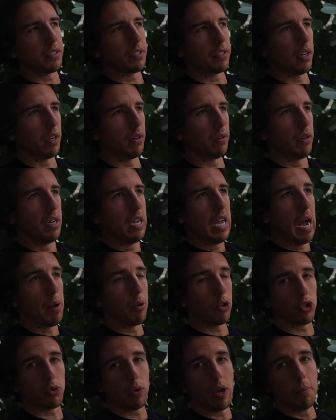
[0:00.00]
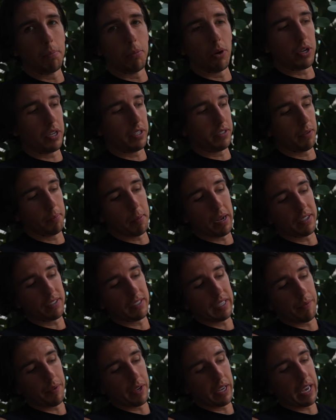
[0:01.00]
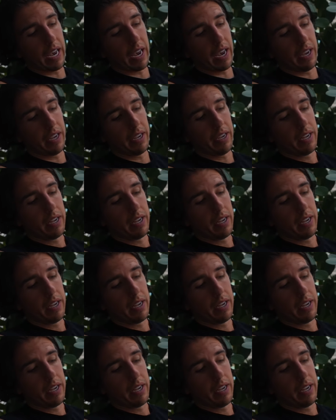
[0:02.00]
So I was sweating buckets, about 7K.